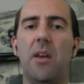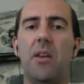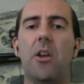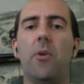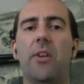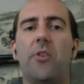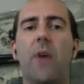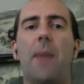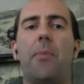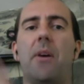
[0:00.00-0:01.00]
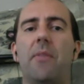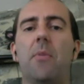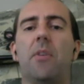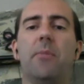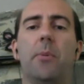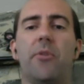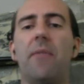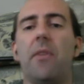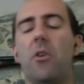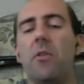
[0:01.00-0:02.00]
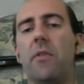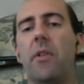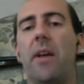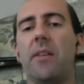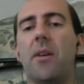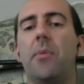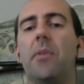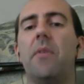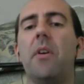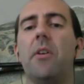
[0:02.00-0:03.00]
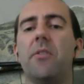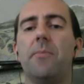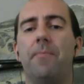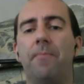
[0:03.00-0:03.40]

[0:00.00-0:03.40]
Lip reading: a drop-off in mobile traffic over the last couple of years.